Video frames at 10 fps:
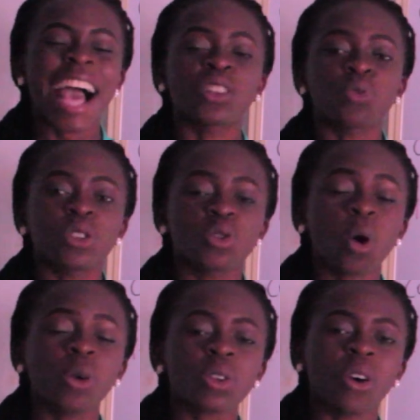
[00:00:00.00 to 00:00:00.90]
as a
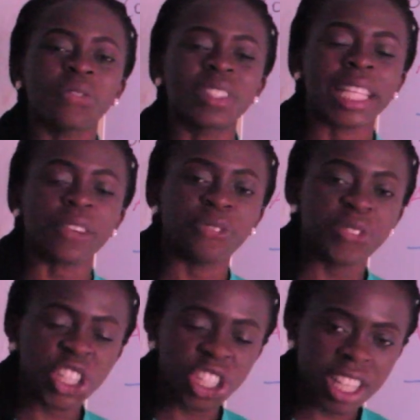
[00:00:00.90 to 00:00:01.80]
result of
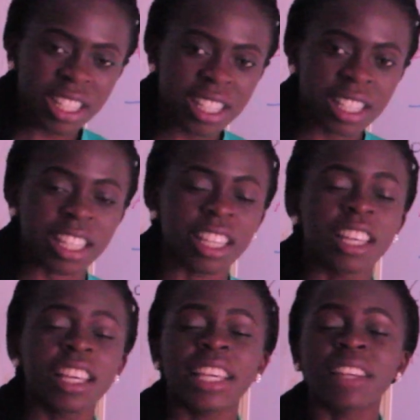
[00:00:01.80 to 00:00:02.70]
deficiency
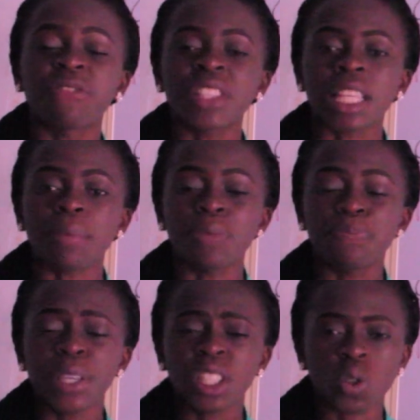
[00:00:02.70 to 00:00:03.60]
in vitamin
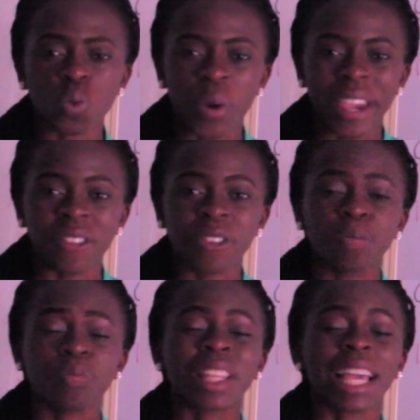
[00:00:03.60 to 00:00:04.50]
B12
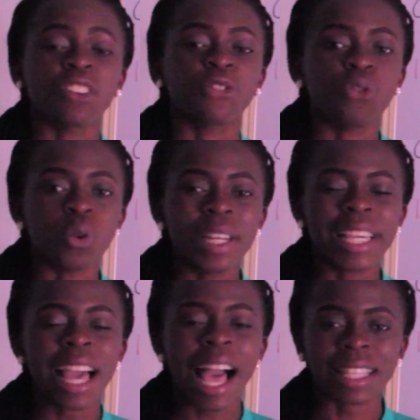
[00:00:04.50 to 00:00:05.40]
and
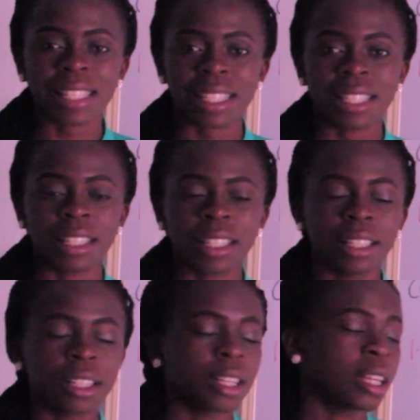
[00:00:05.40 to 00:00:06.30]
folic acid.
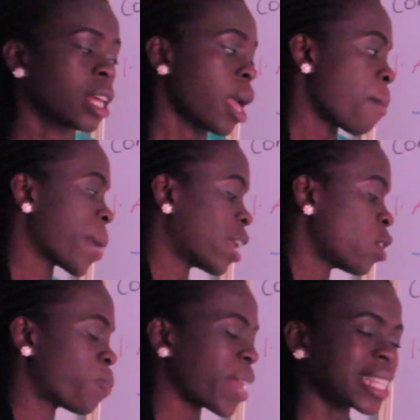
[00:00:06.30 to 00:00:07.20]

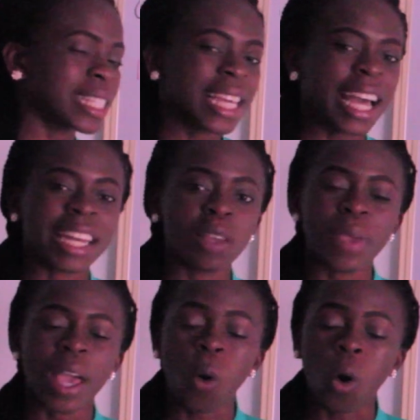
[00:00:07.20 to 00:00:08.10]
Megaloblastic
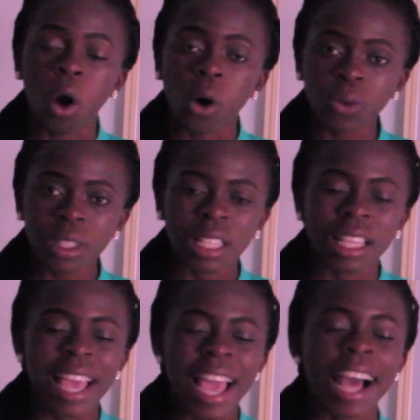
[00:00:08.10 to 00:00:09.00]
anemia occurs
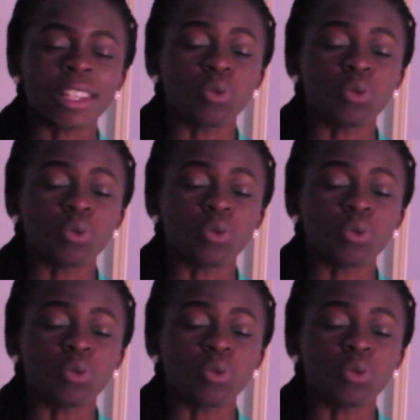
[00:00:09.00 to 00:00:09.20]
as a